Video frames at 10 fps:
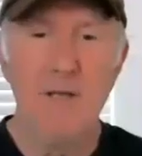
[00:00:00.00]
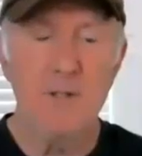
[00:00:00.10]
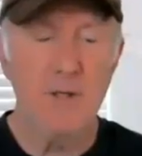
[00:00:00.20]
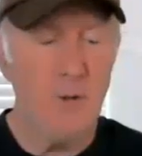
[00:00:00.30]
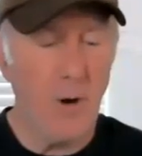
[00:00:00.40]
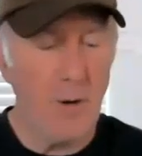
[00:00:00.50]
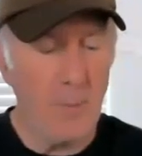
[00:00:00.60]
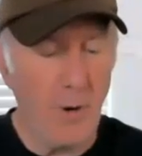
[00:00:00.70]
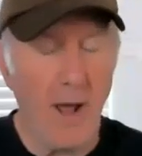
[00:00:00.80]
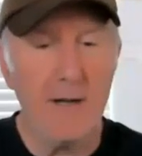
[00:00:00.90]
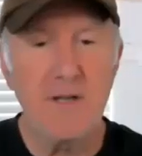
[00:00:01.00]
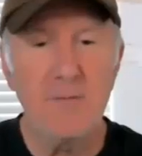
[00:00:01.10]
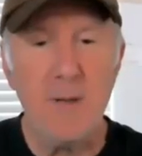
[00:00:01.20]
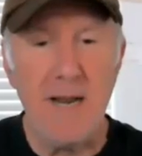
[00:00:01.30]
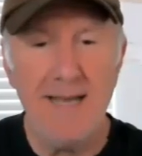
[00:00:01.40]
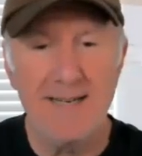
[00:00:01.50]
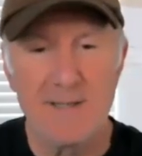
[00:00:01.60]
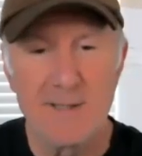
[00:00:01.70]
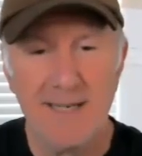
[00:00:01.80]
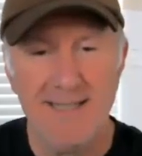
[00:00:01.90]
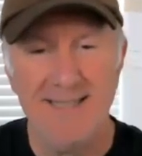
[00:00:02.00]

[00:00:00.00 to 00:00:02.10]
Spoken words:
so you are a product of bananas.